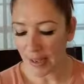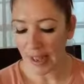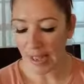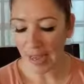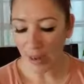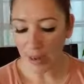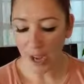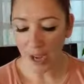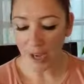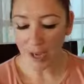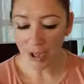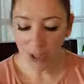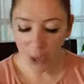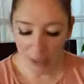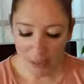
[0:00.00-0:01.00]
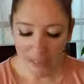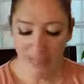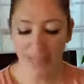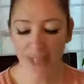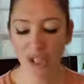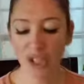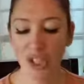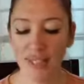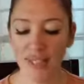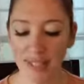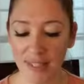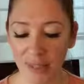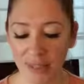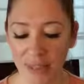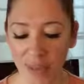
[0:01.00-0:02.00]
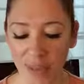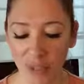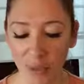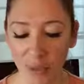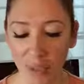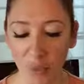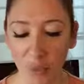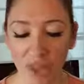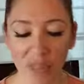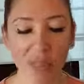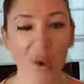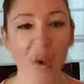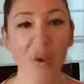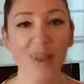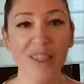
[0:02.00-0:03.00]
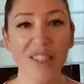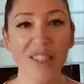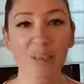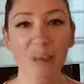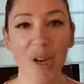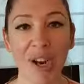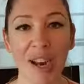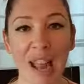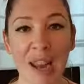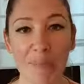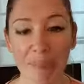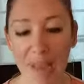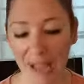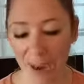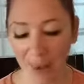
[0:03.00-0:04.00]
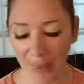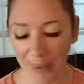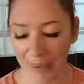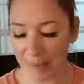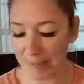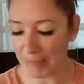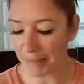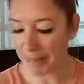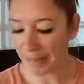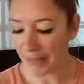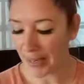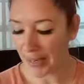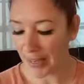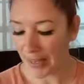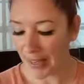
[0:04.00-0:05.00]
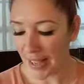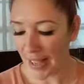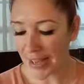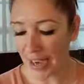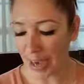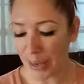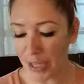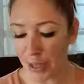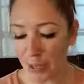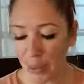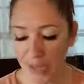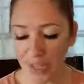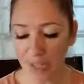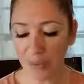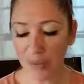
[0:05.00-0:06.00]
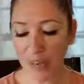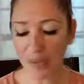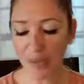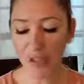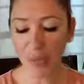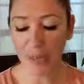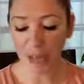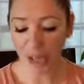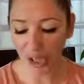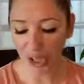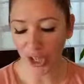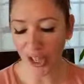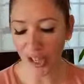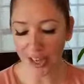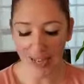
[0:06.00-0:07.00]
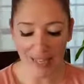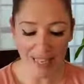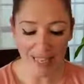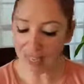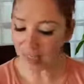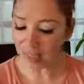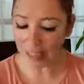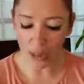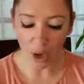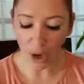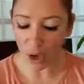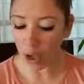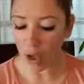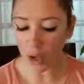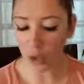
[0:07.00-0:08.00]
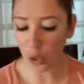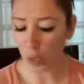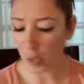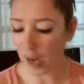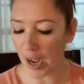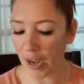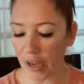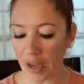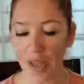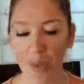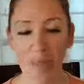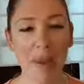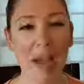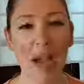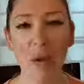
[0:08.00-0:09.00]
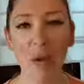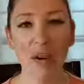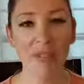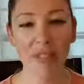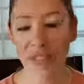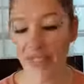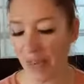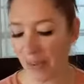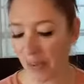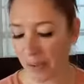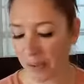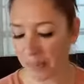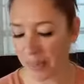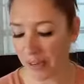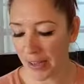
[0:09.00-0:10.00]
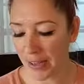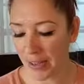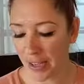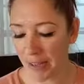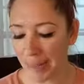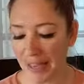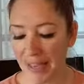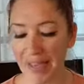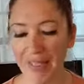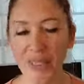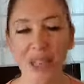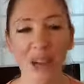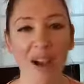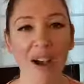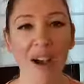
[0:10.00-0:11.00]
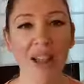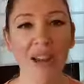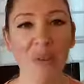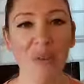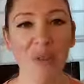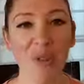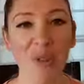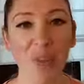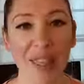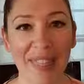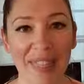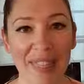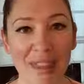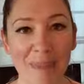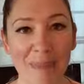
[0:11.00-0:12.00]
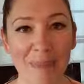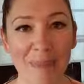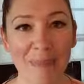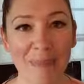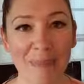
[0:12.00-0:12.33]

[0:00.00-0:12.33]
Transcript: How God anointed Jesus of Nazareth with the Holy Spirit and power, and how he went around doing good and healing all who were under the power of the devil, because God was with him.